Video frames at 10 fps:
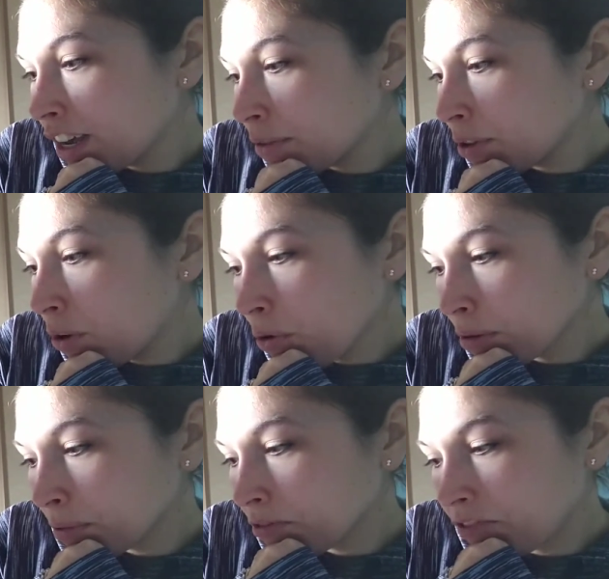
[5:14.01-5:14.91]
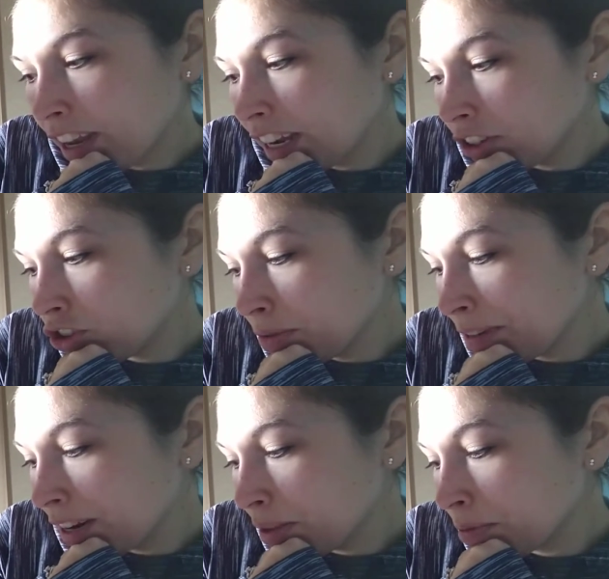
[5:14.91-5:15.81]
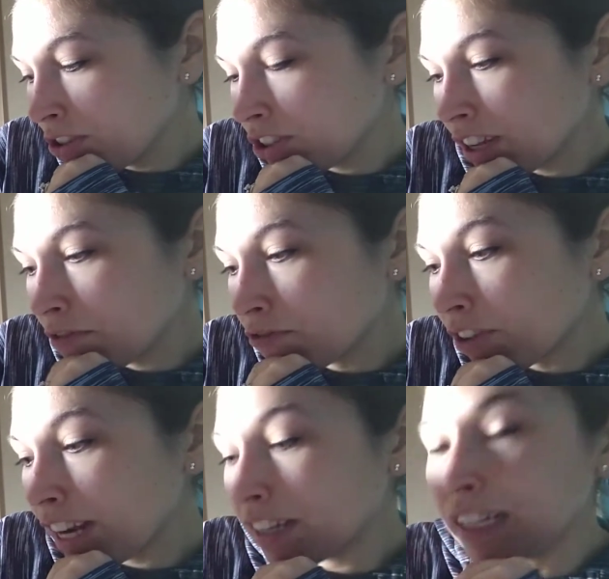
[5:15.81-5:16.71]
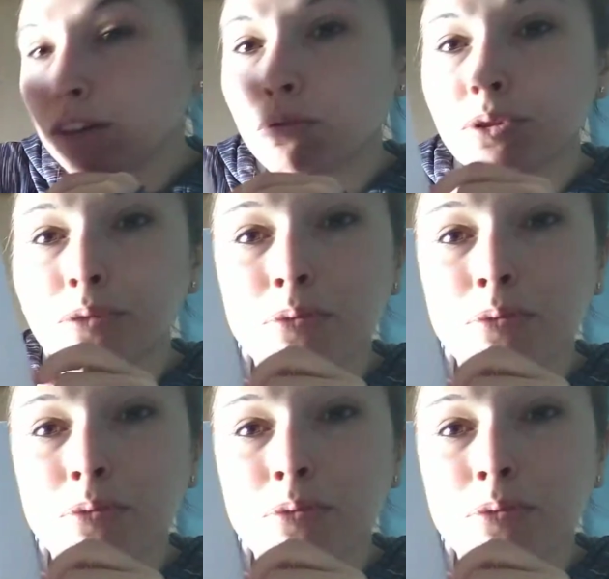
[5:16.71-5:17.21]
with horrible fangs jumped out of the bushes and frightened the older